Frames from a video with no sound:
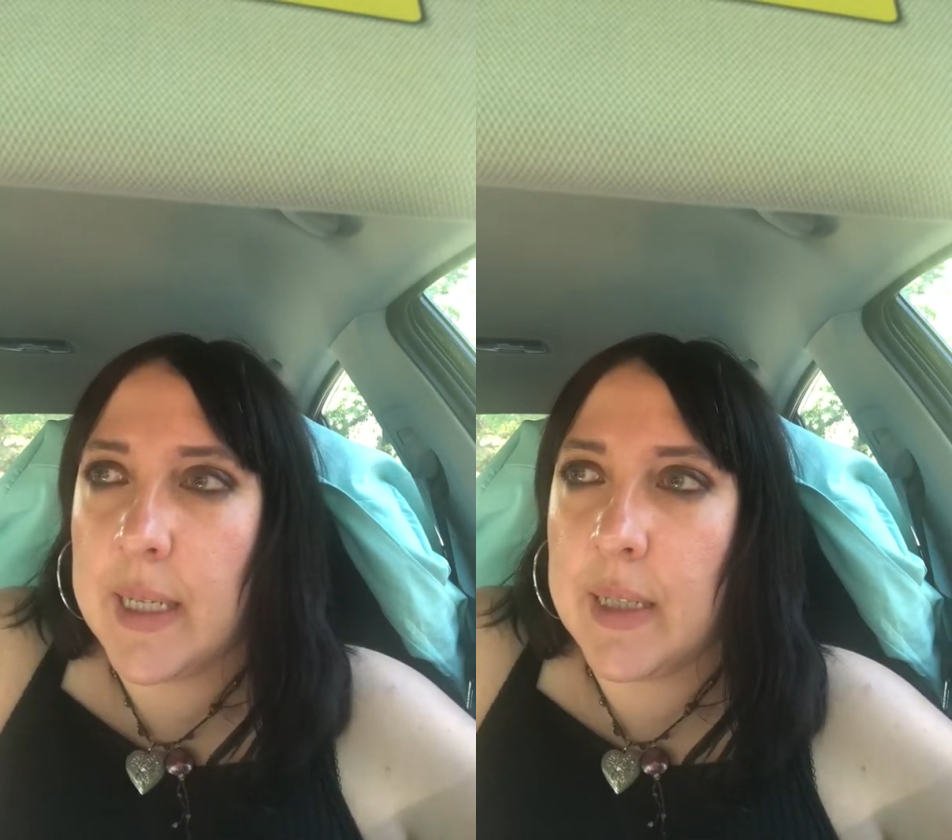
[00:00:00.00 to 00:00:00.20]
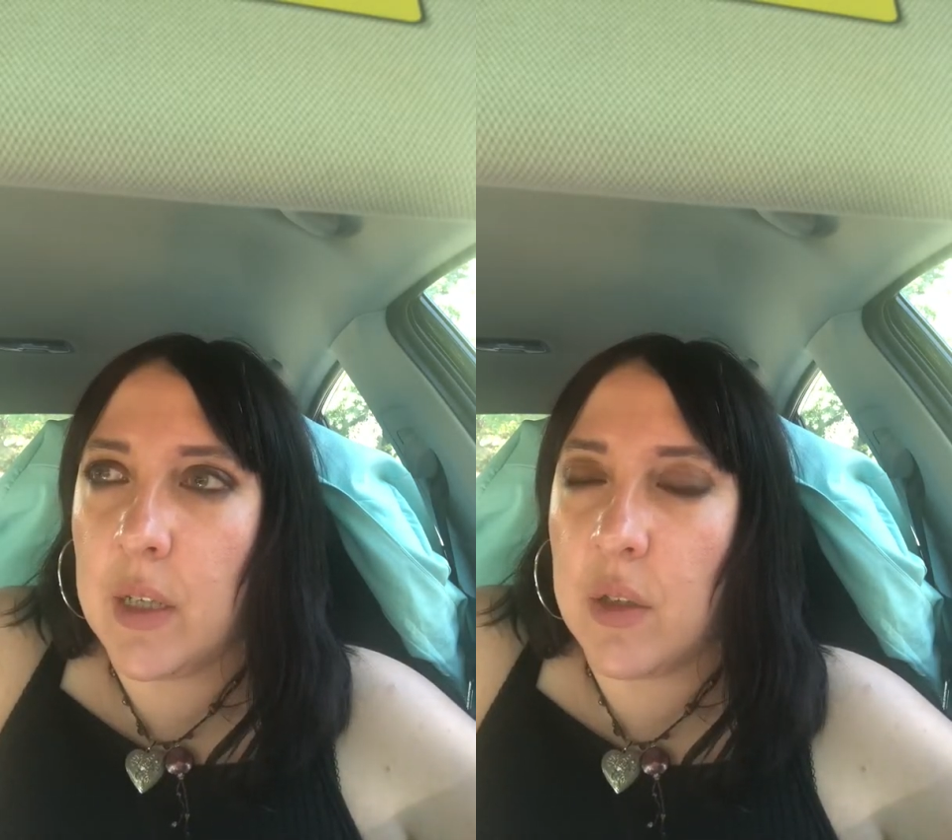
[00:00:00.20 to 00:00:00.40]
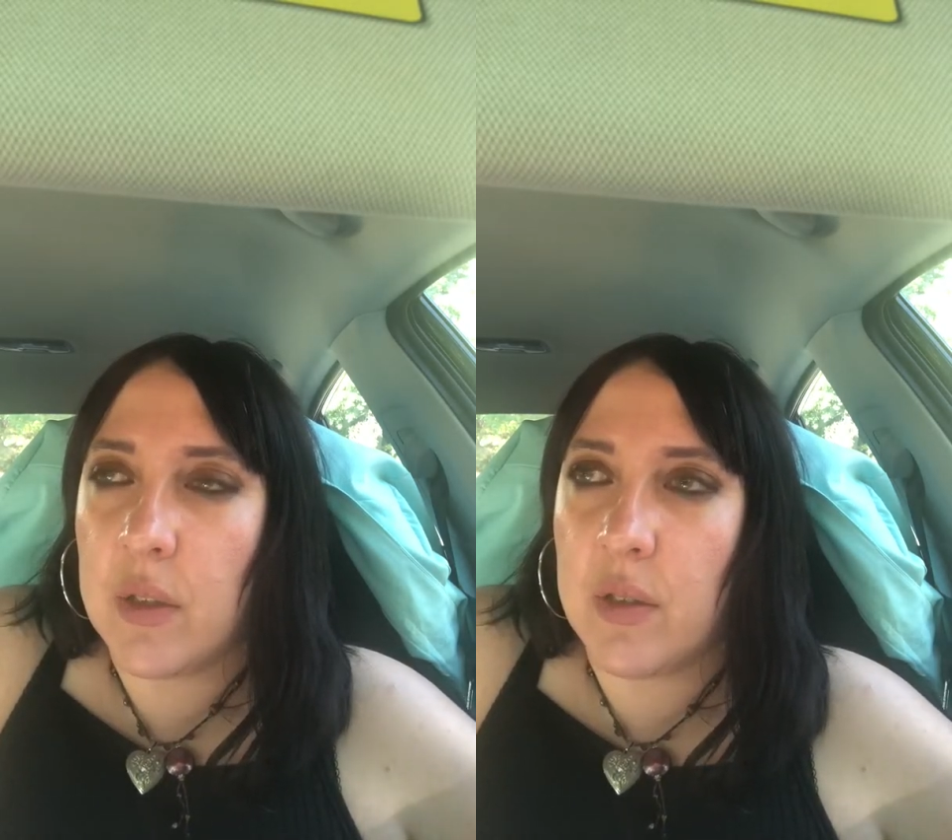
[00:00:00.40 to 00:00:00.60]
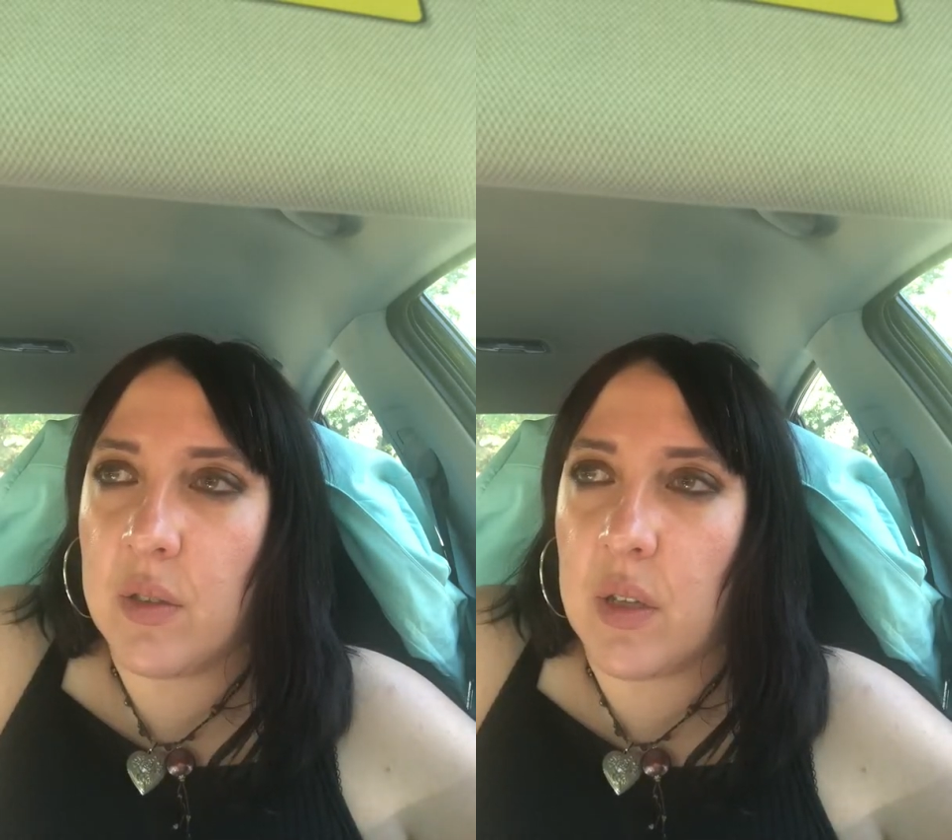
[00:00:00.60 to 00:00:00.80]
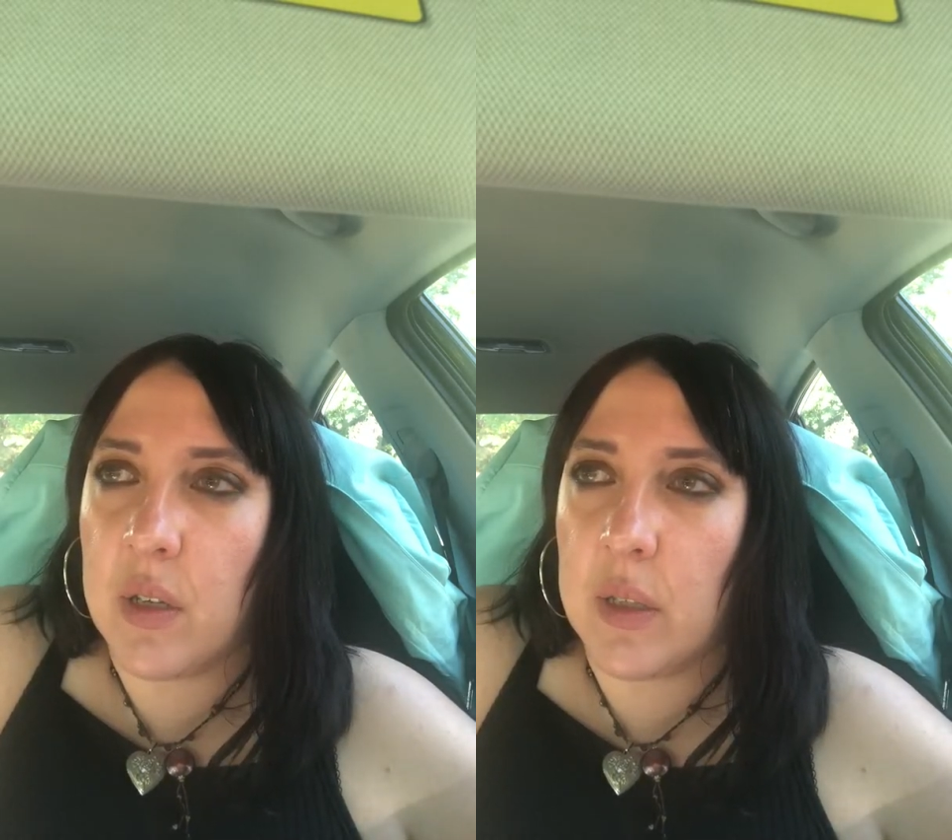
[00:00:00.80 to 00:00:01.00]
not
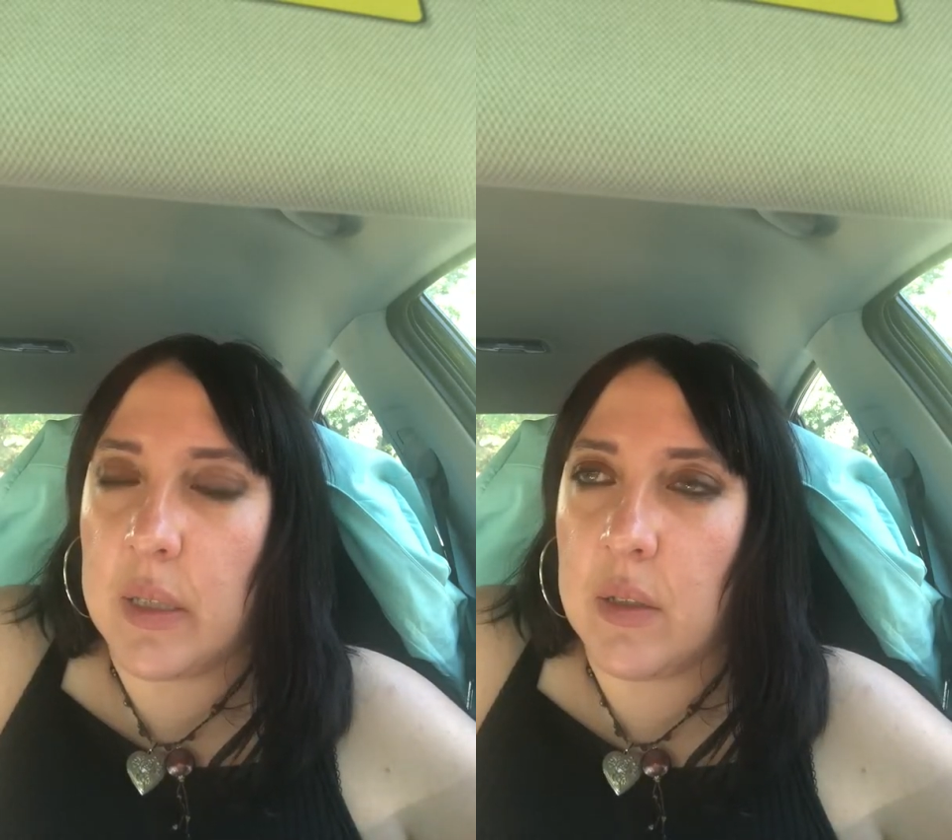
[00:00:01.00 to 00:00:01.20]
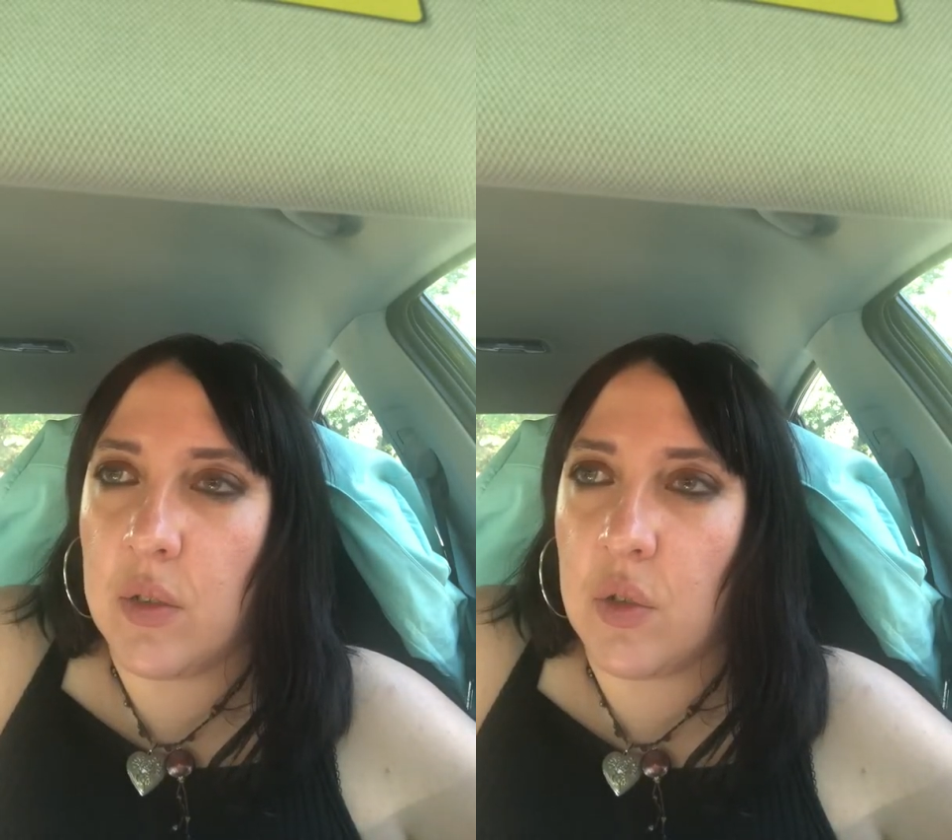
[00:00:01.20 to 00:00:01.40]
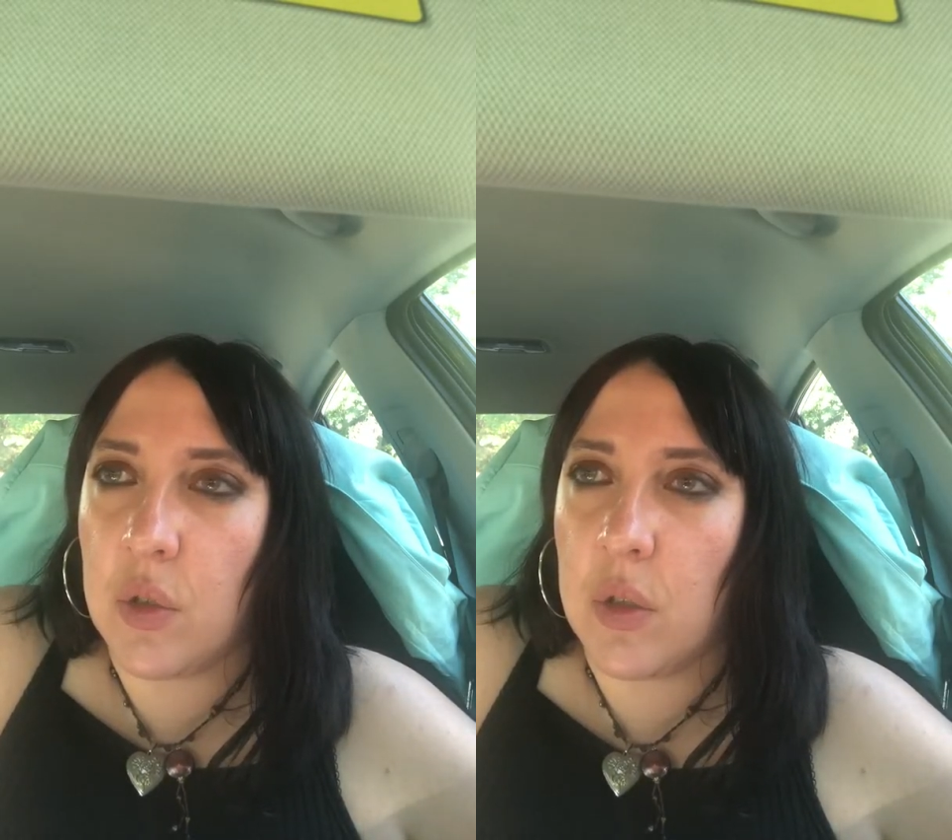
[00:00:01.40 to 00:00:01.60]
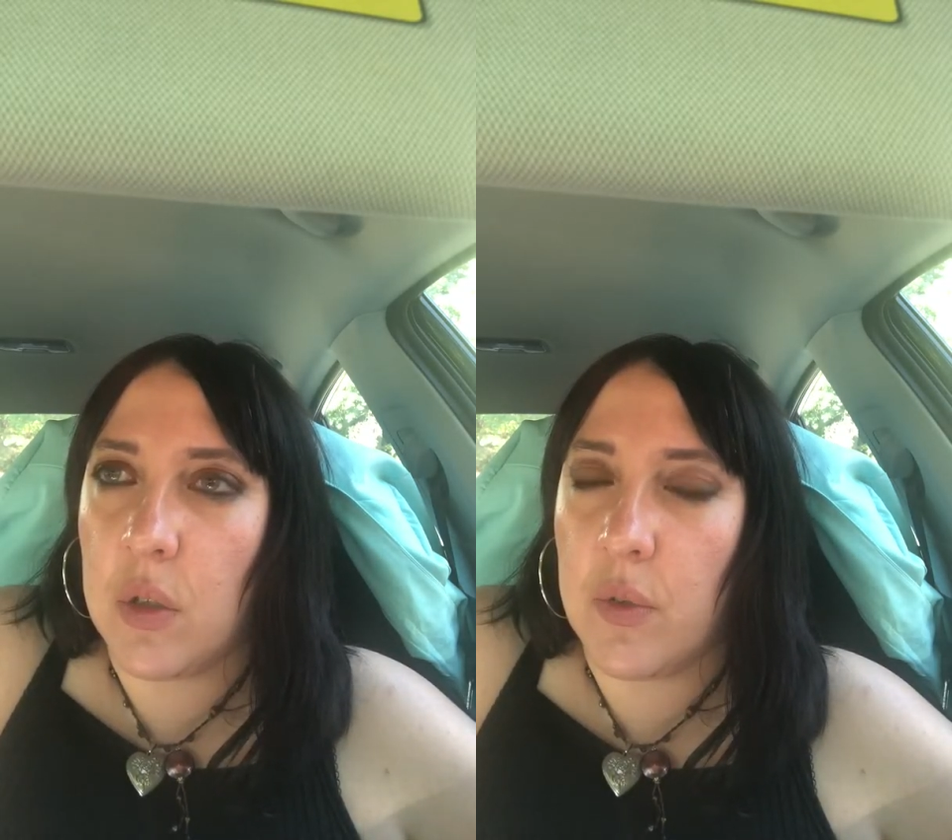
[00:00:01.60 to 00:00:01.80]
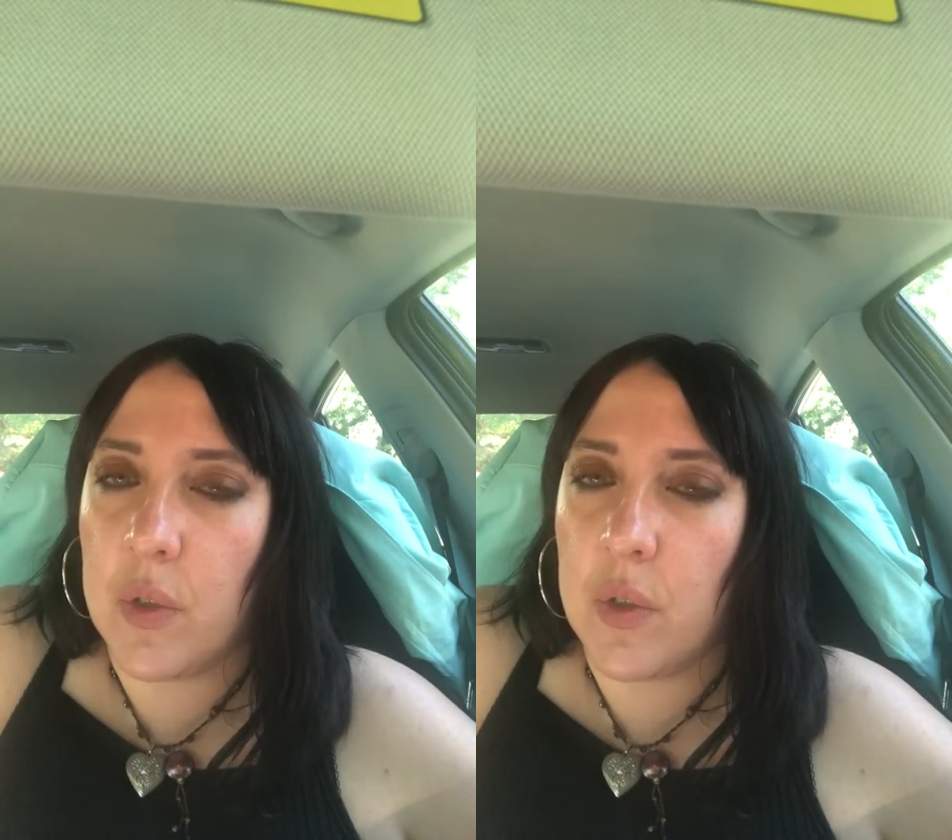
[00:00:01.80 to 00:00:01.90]
necessarily in a circle of